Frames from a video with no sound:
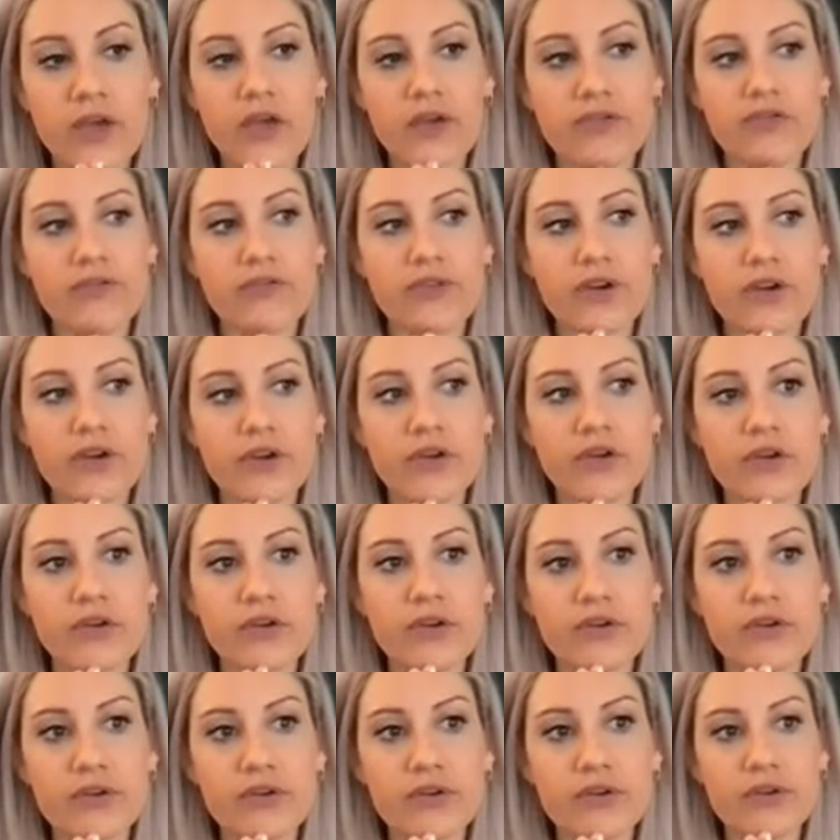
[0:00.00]

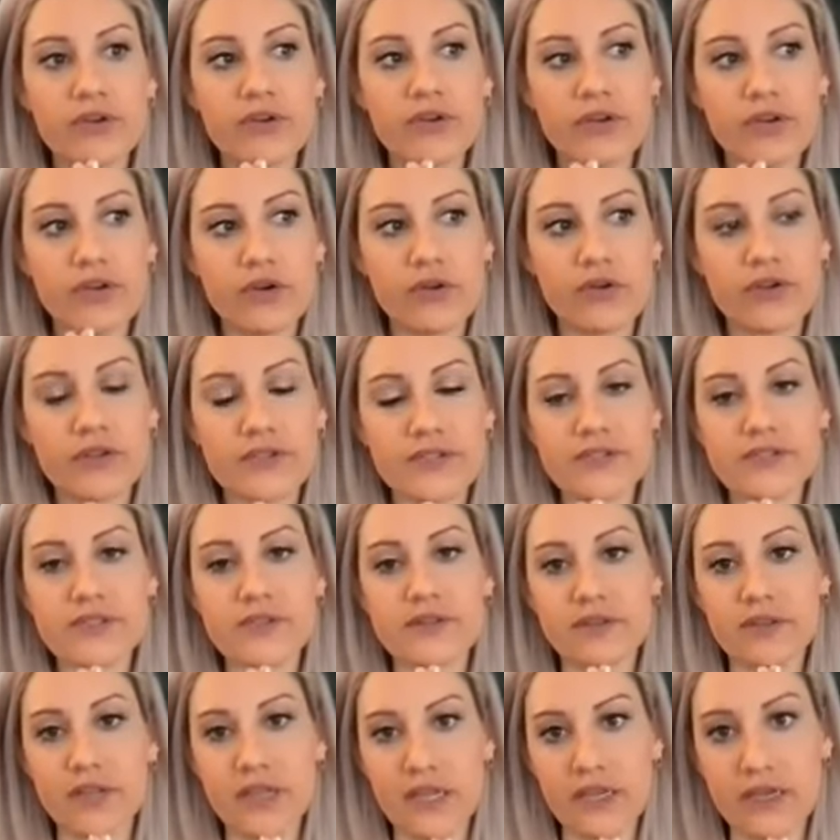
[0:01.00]
ever noticed a
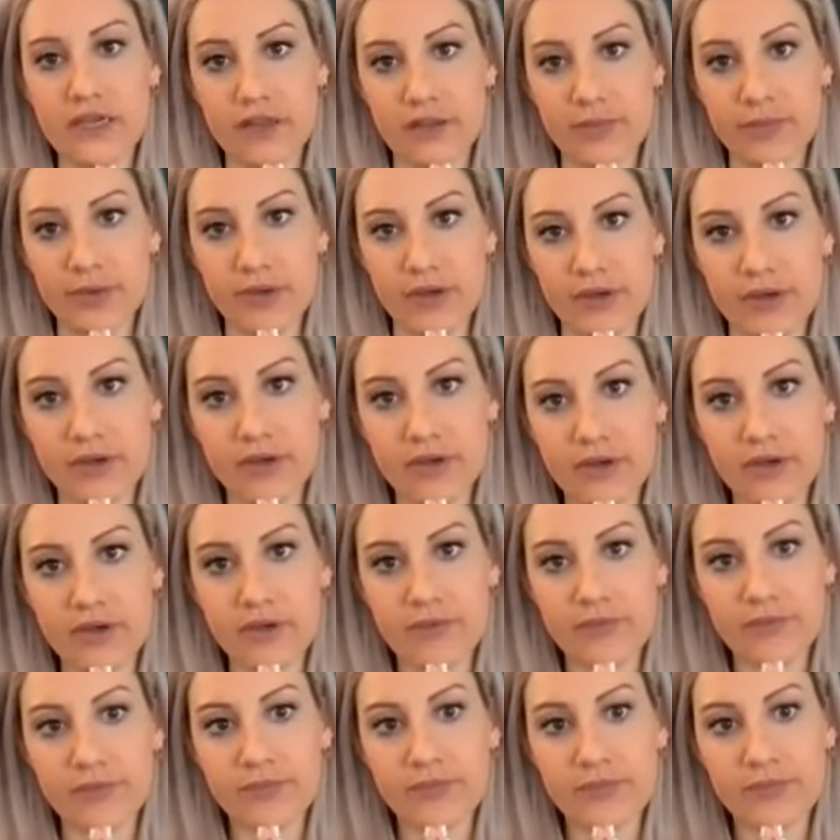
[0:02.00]
ladybug,
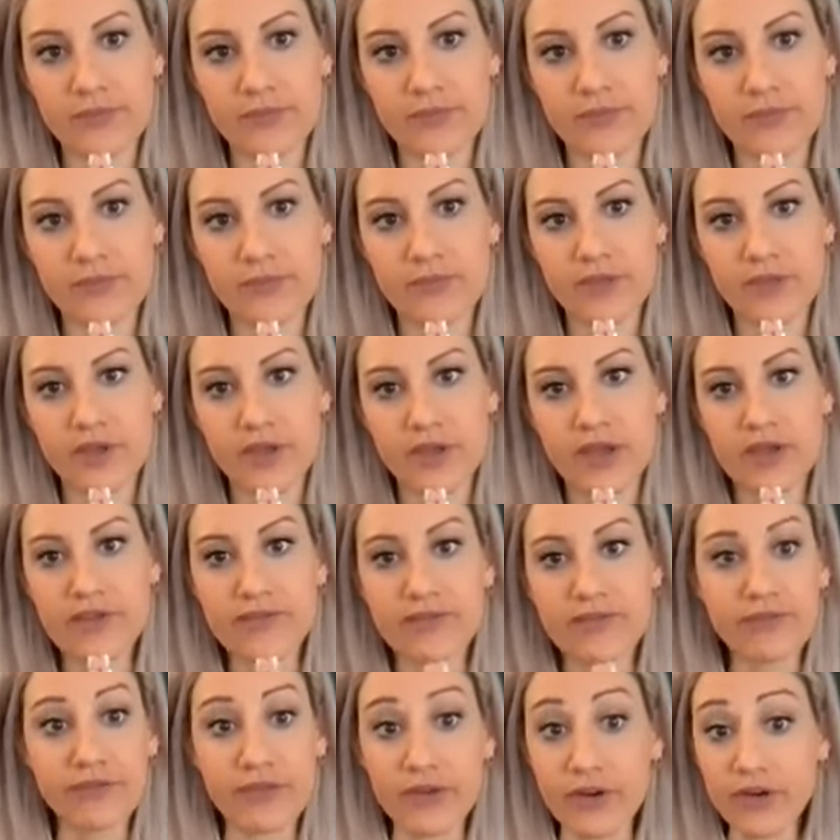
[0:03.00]

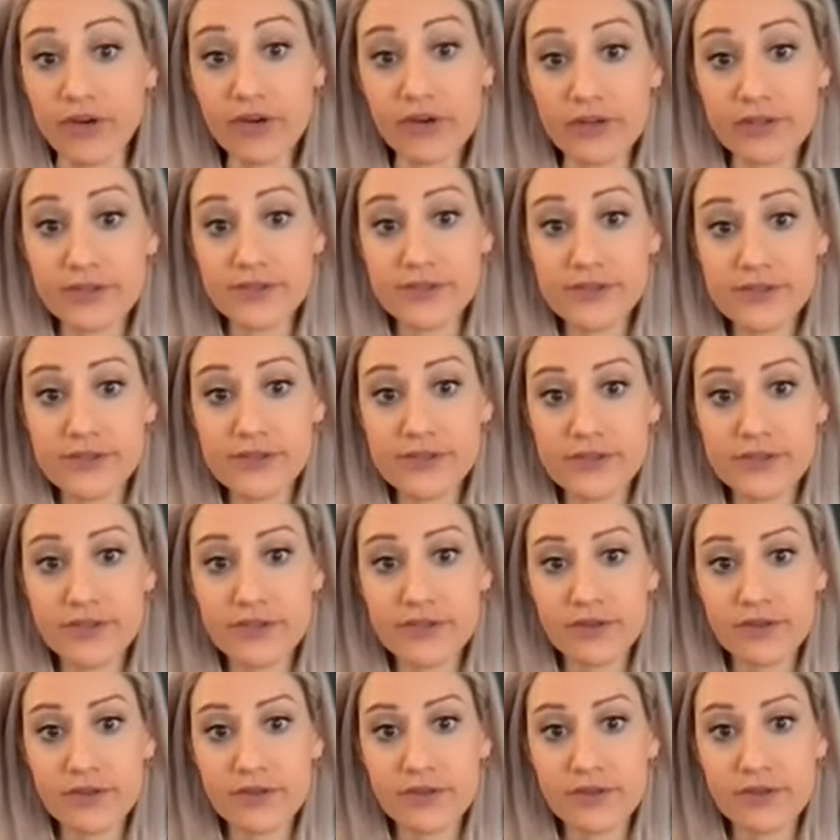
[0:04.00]
at first,
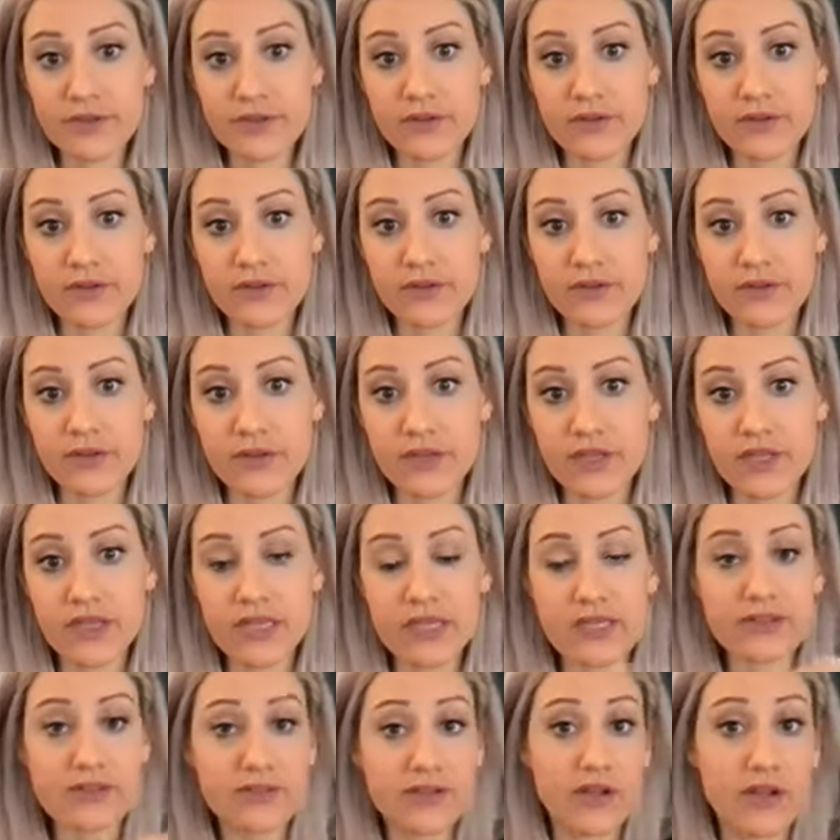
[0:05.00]

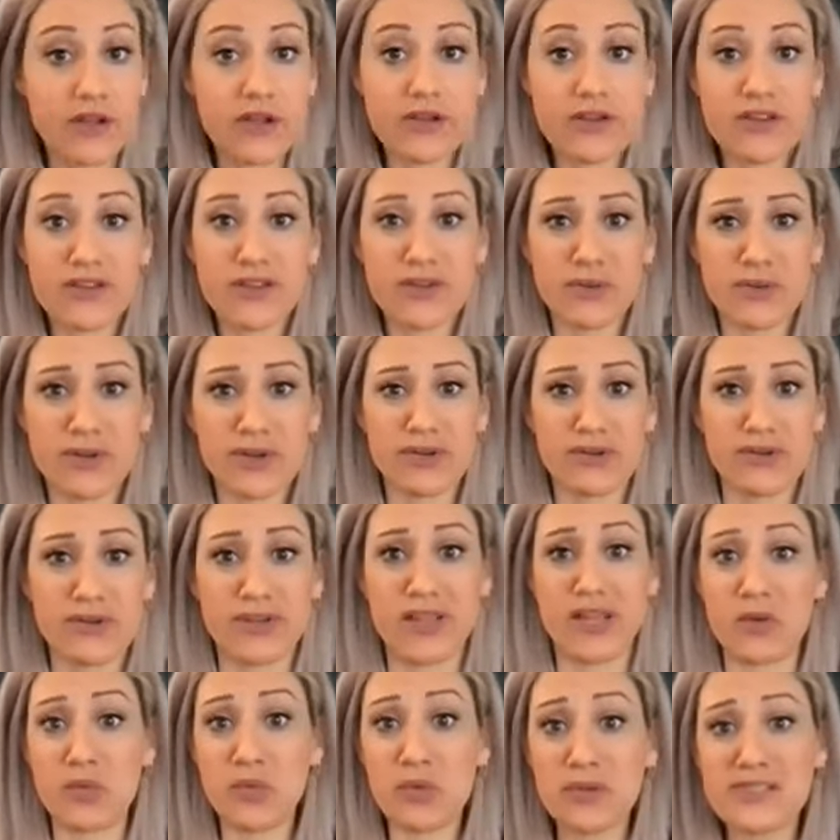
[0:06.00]
it's on you and you're
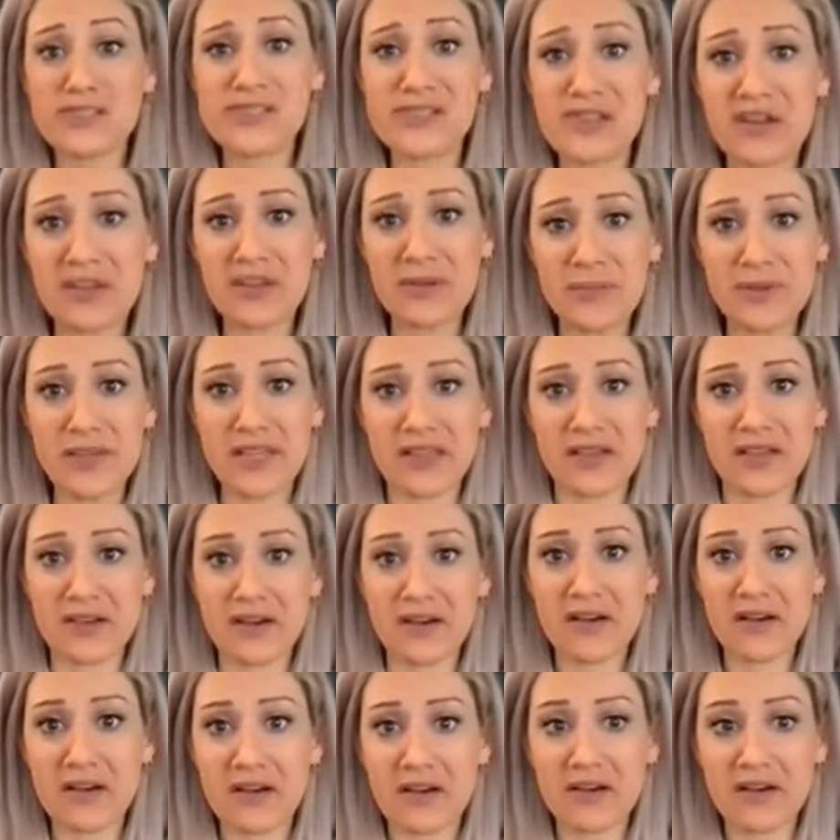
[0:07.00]
like, what's on me?
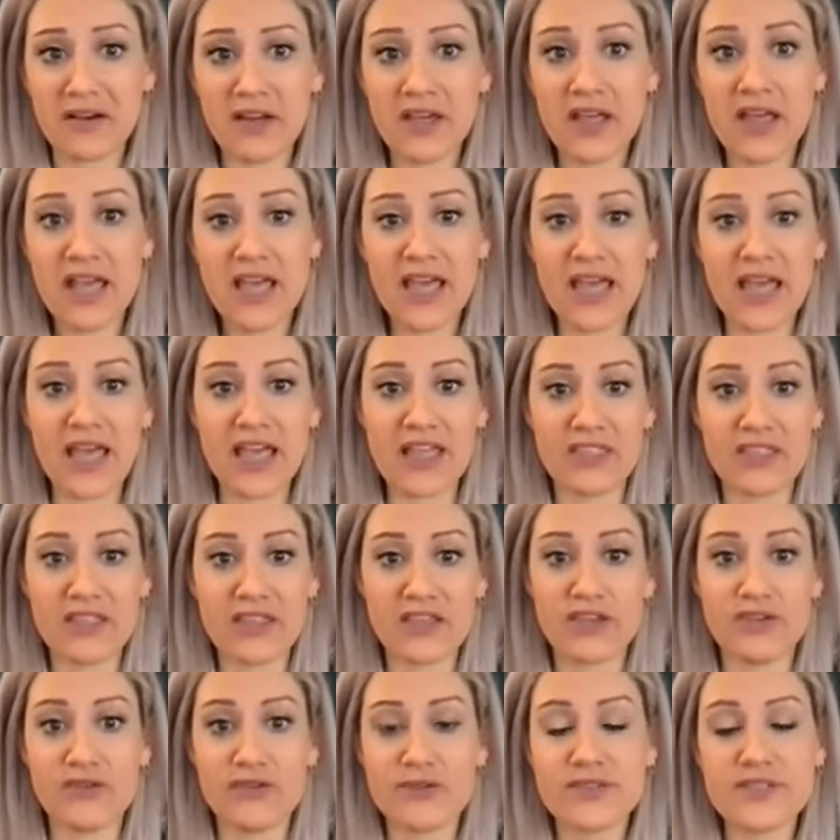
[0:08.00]
Ugh. And
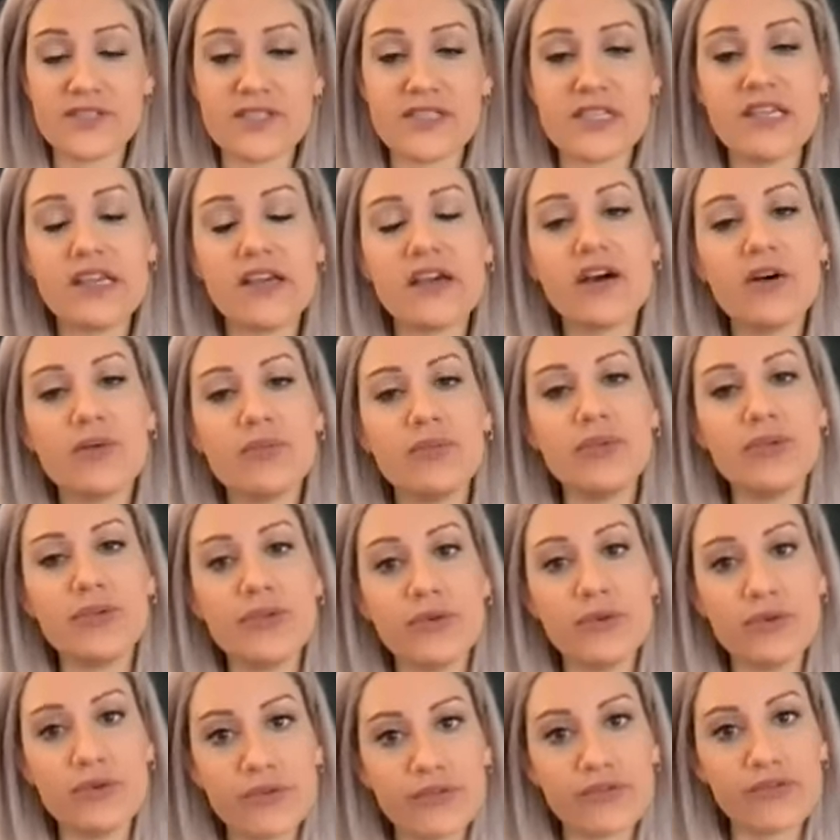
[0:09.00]
then you see how
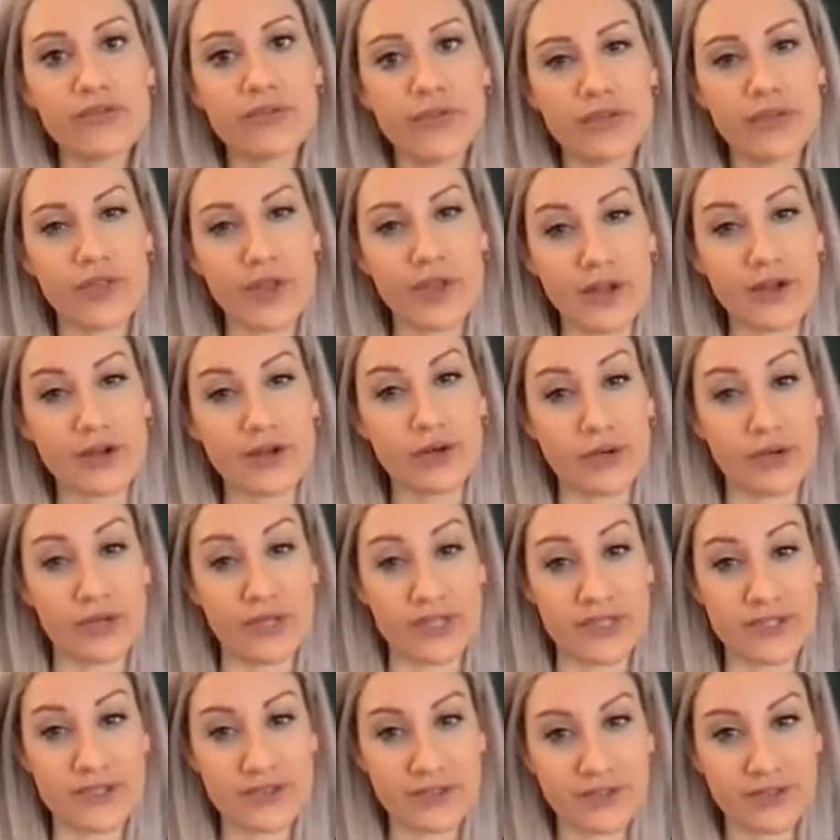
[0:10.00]
beautiful that
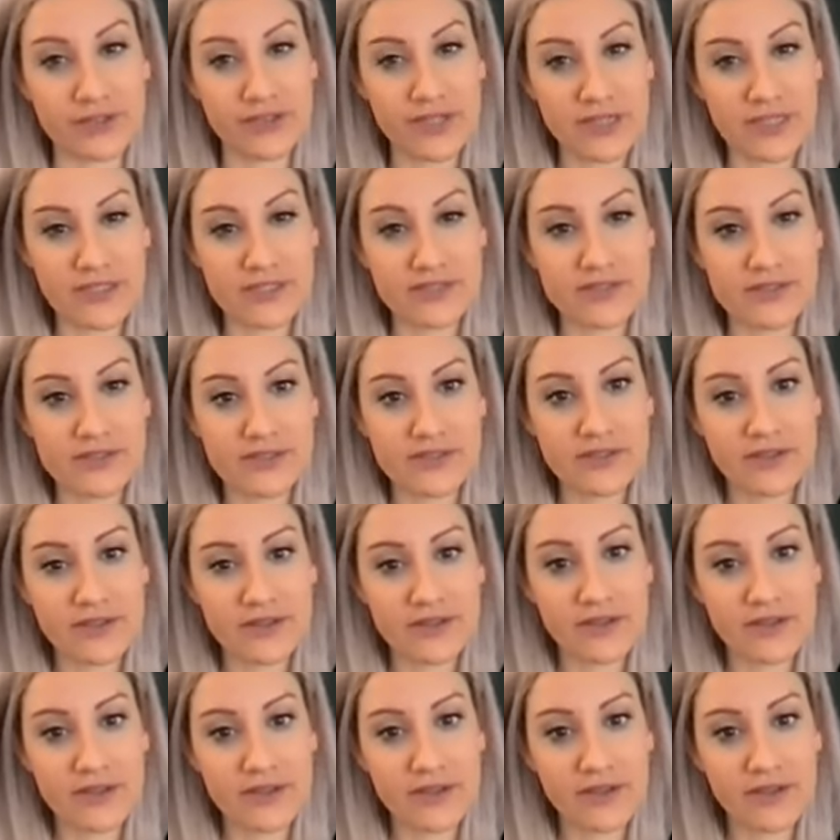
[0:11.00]
creature is.
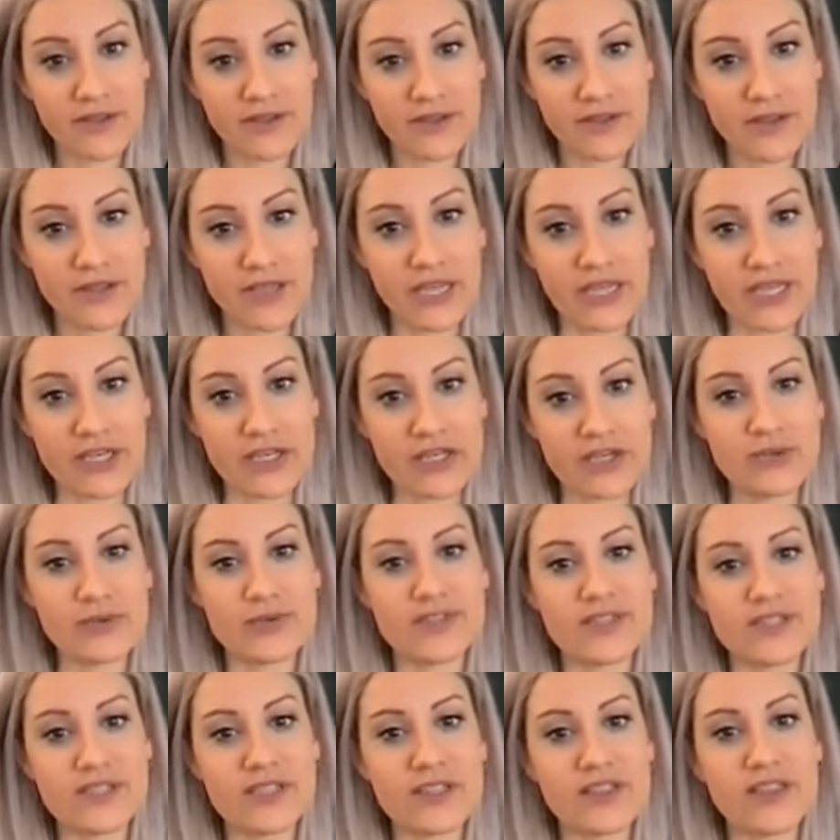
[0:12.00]
And you
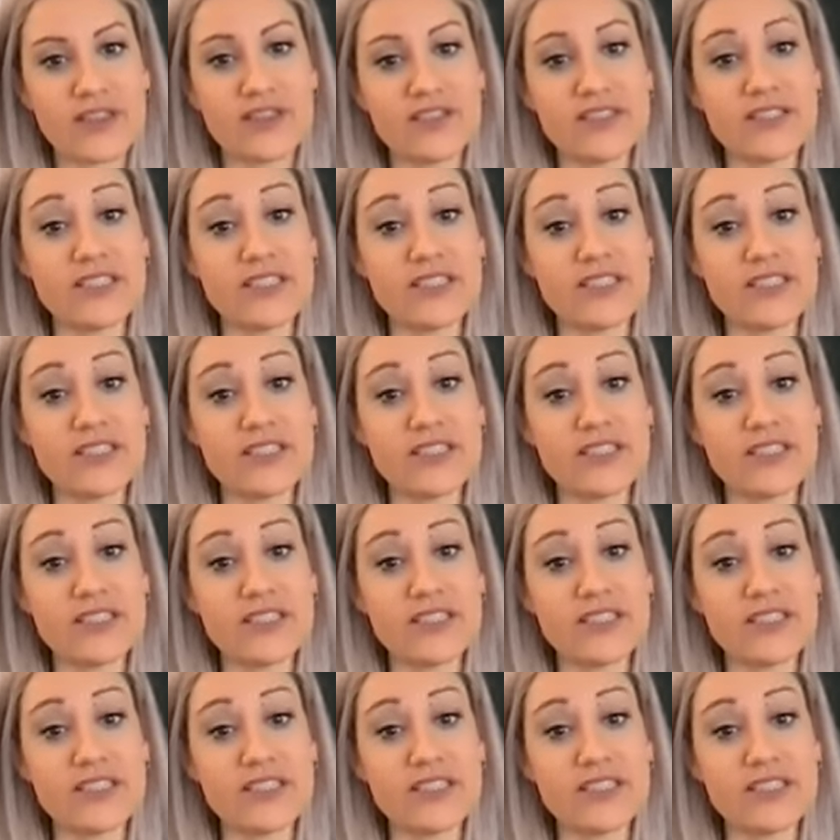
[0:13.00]
see the